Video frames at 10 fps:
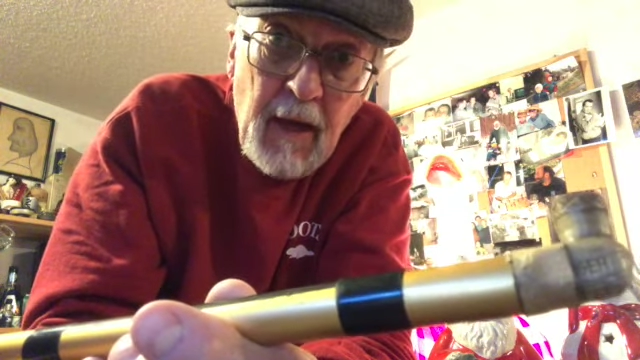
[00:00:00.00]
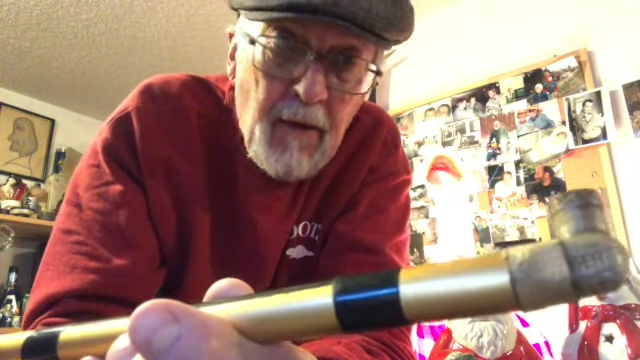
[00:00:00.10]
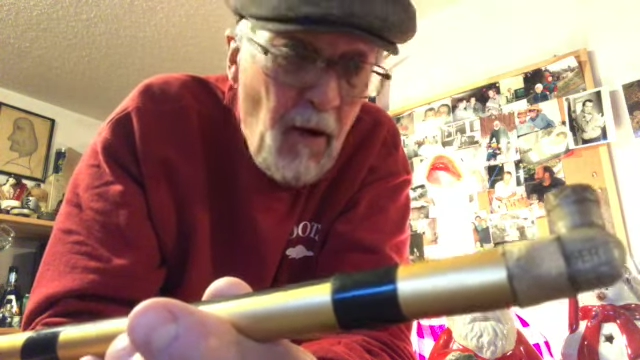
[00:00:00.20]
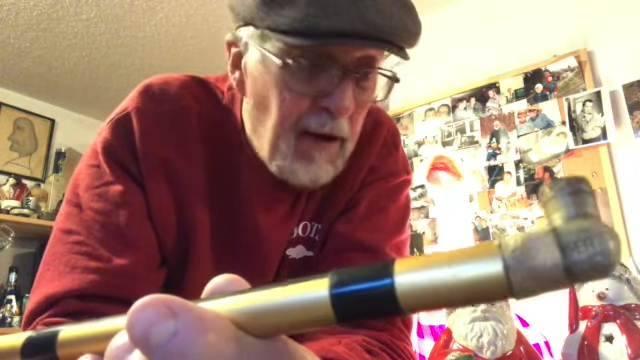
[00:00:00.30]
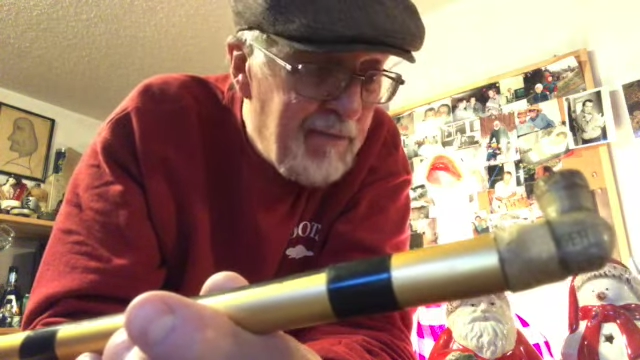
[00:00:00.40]

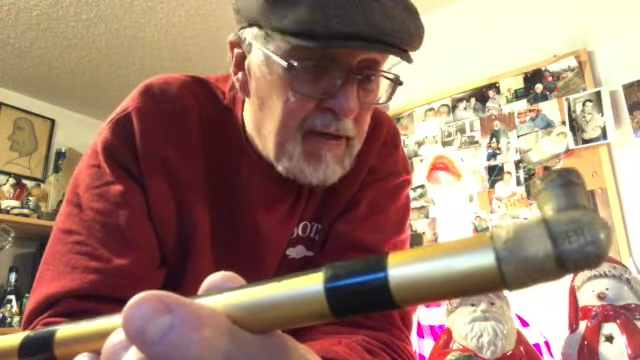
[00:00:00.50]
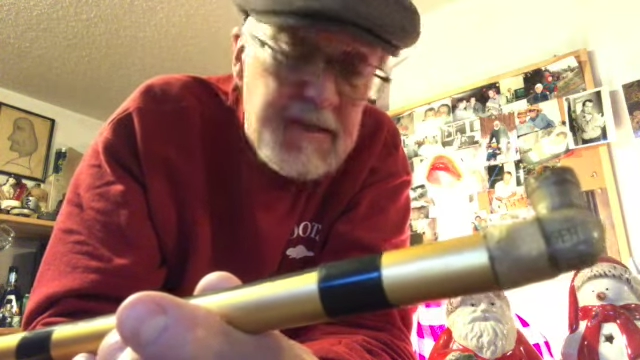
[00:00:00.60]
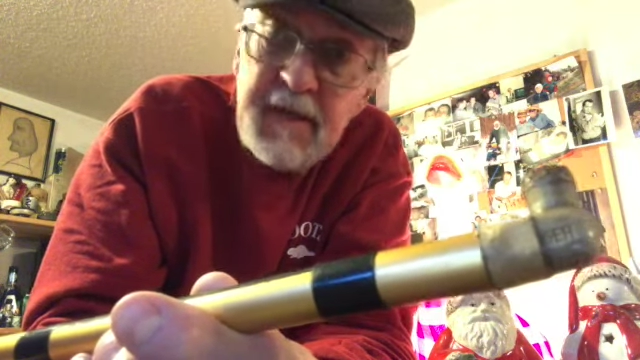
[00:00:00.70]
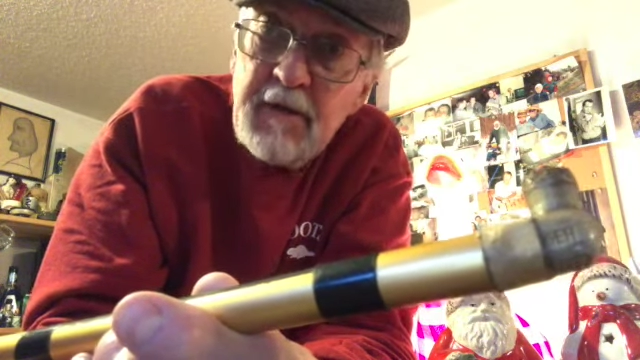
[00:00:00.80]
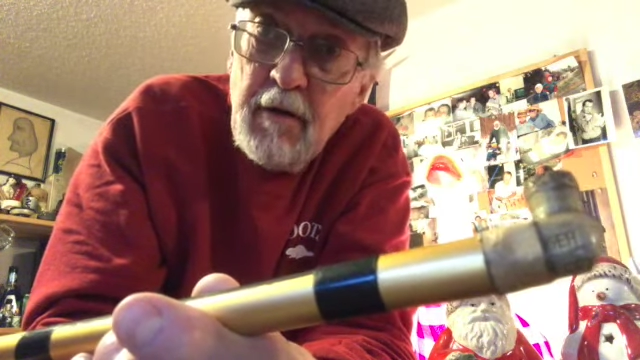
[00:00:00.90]
all of
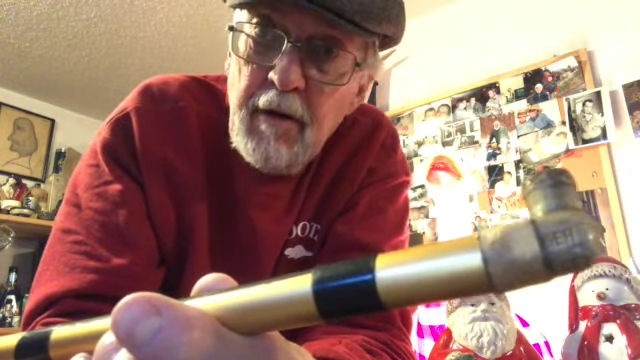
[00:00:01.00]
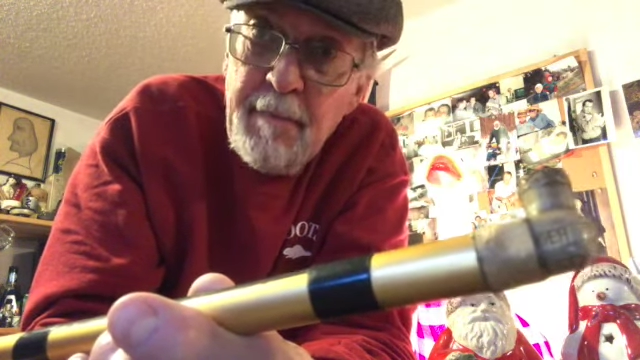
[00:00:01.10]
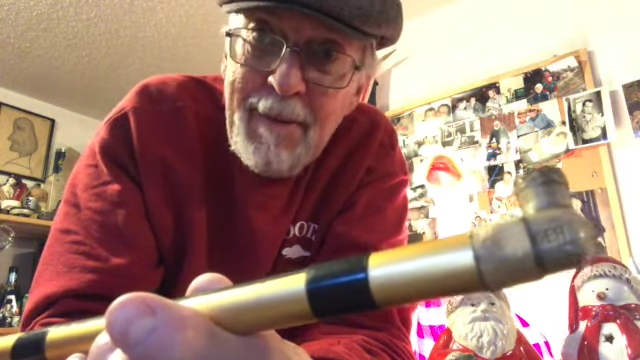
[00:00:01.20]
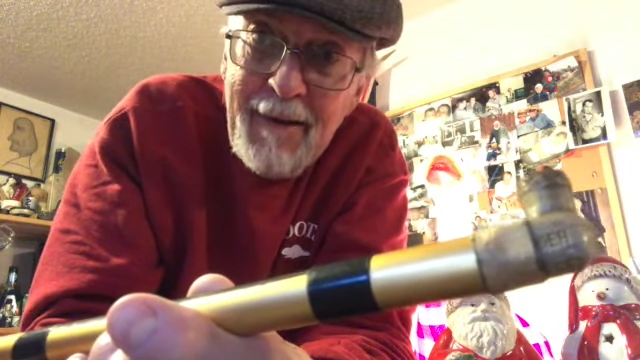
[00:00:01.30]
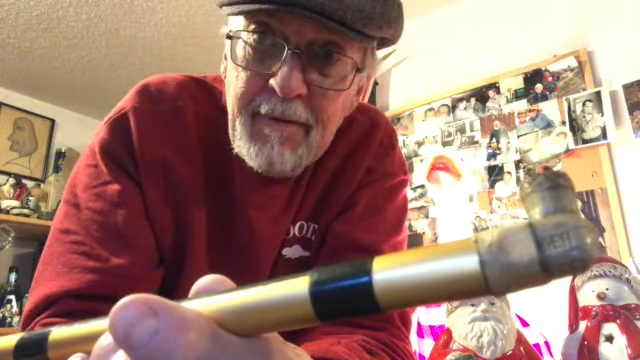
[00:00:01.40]
us in our
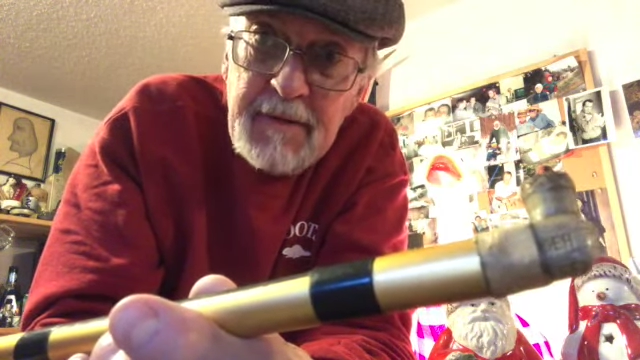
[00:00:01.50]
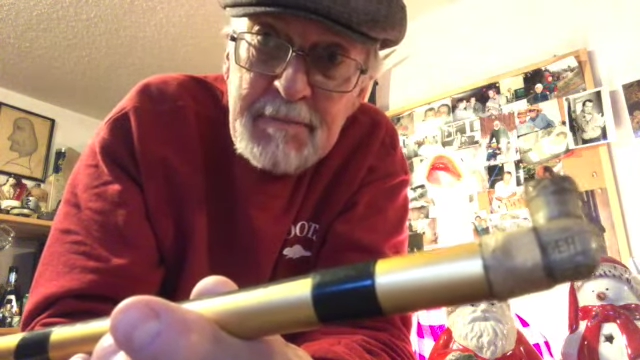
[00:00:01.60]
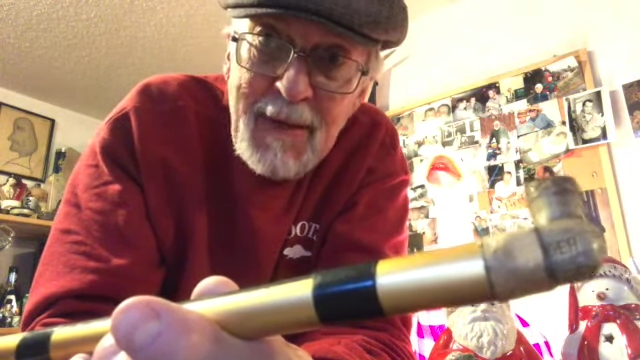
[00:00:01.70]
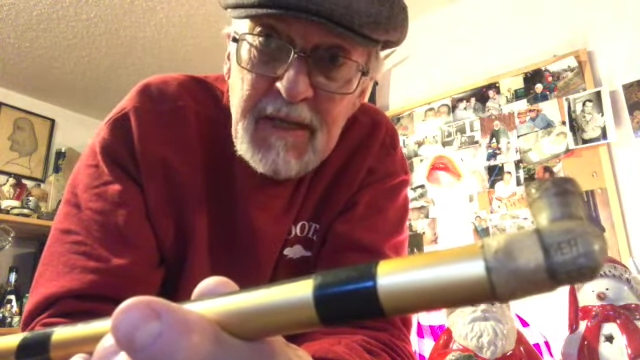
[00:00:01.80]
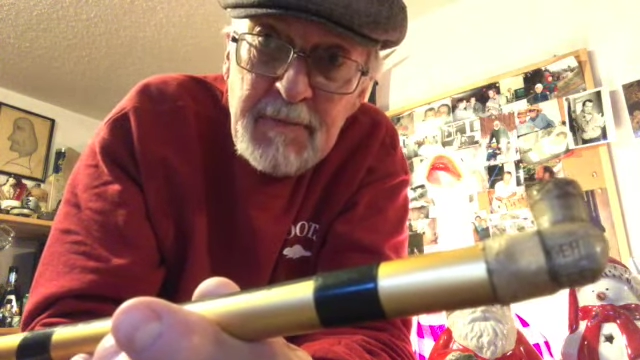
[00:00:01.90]

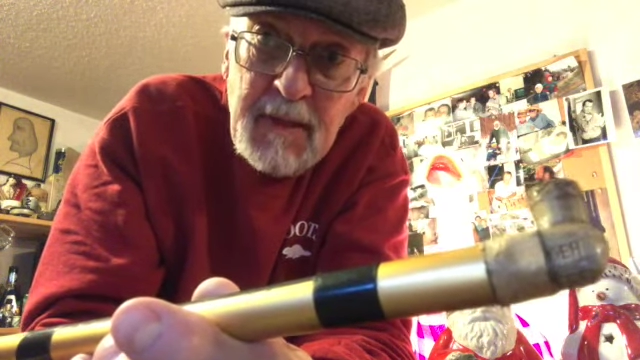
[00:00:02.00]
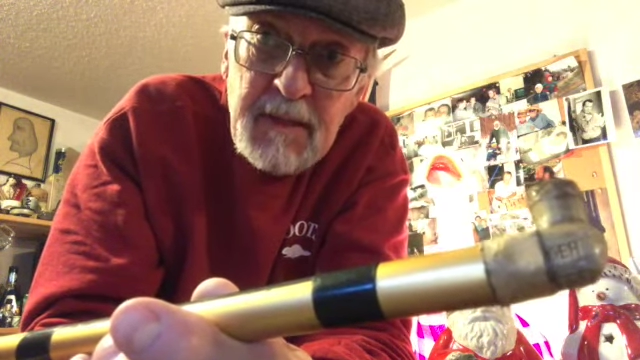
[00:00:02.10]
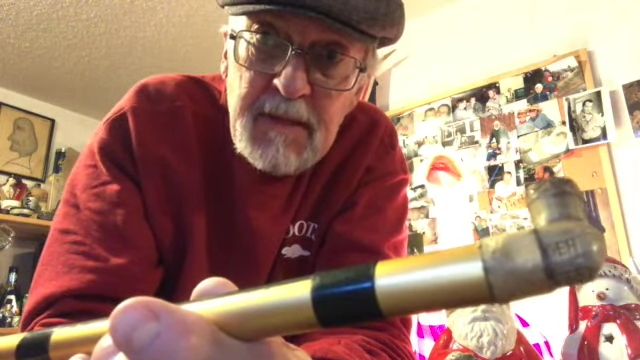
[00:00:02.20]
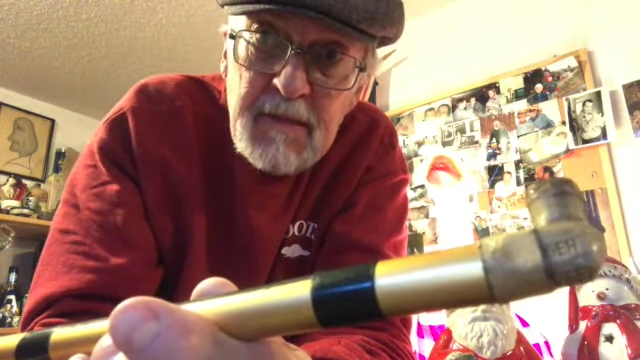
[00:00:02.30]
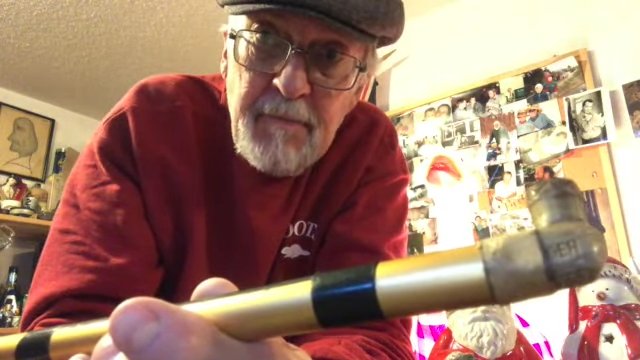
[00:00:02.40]
parents'
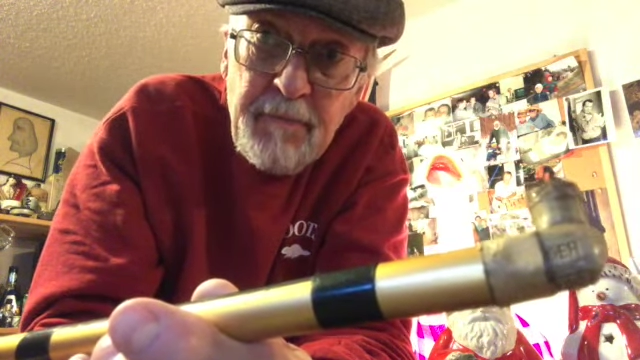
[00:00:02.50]
basements